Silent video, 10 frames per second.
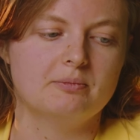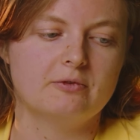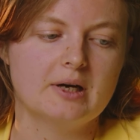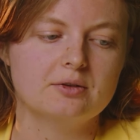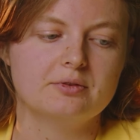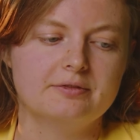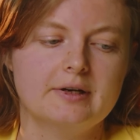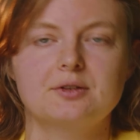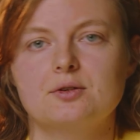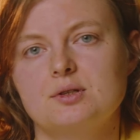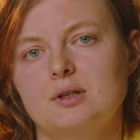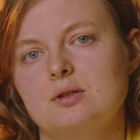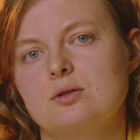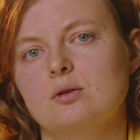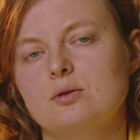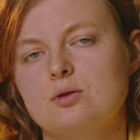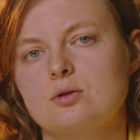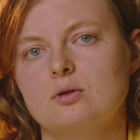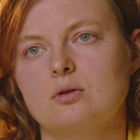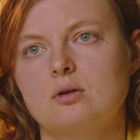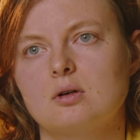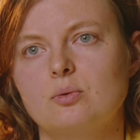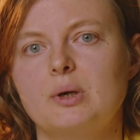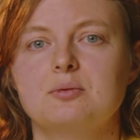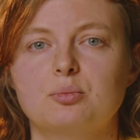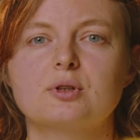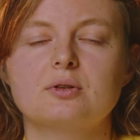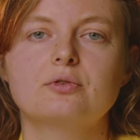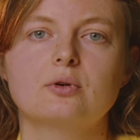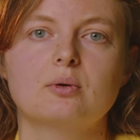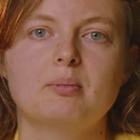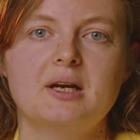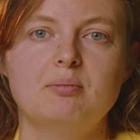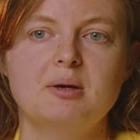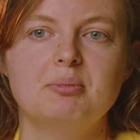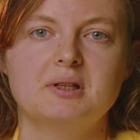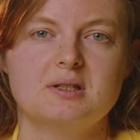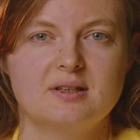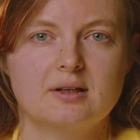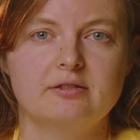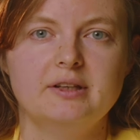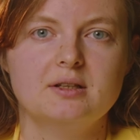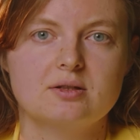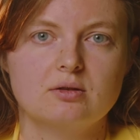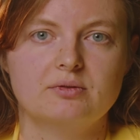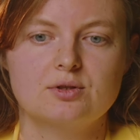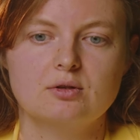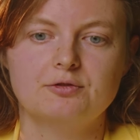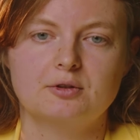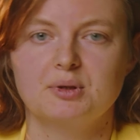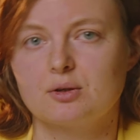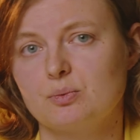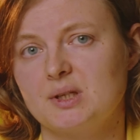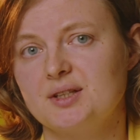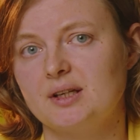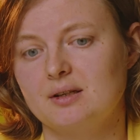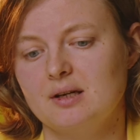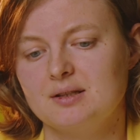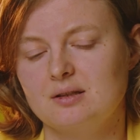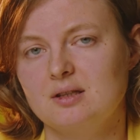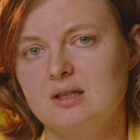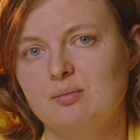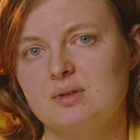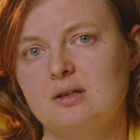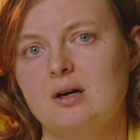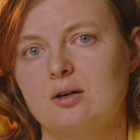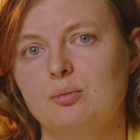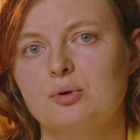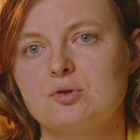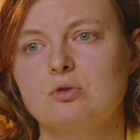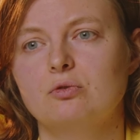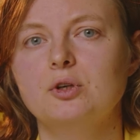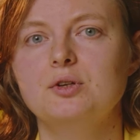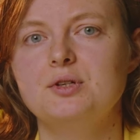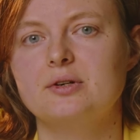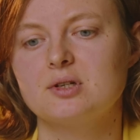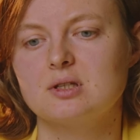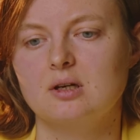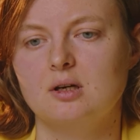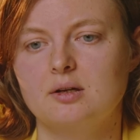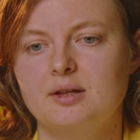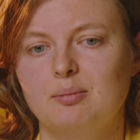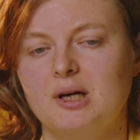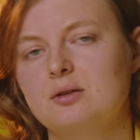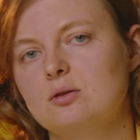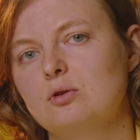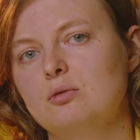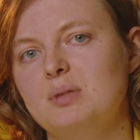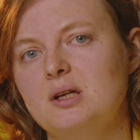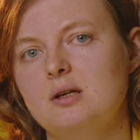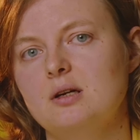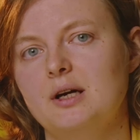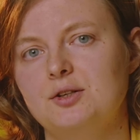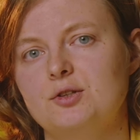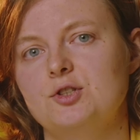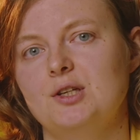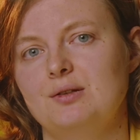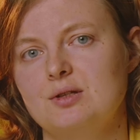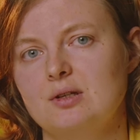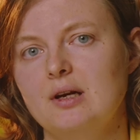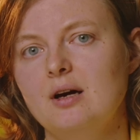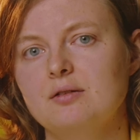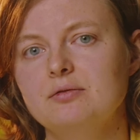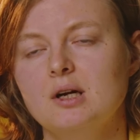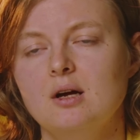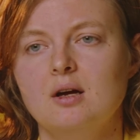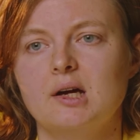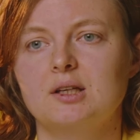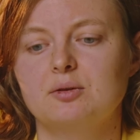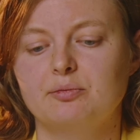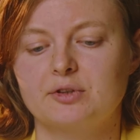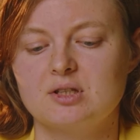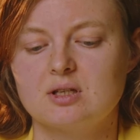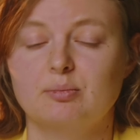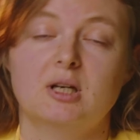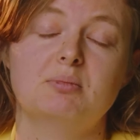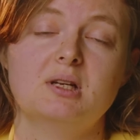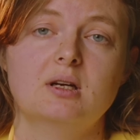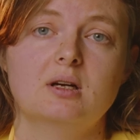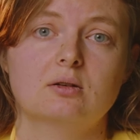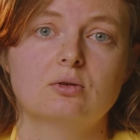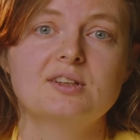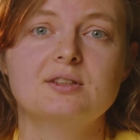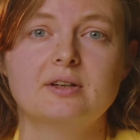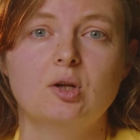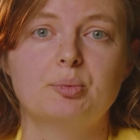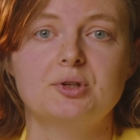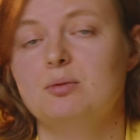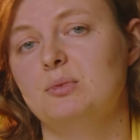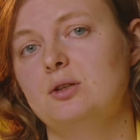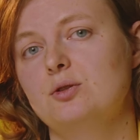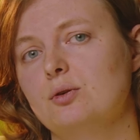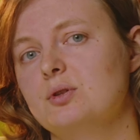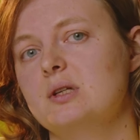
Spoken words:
one of the factors that is also quite important for many people is the convenience of the software, because once again, as the teams are composed of volunteers, they might not be heterogeneous enough, and it, for instance, might be an only developer team that don't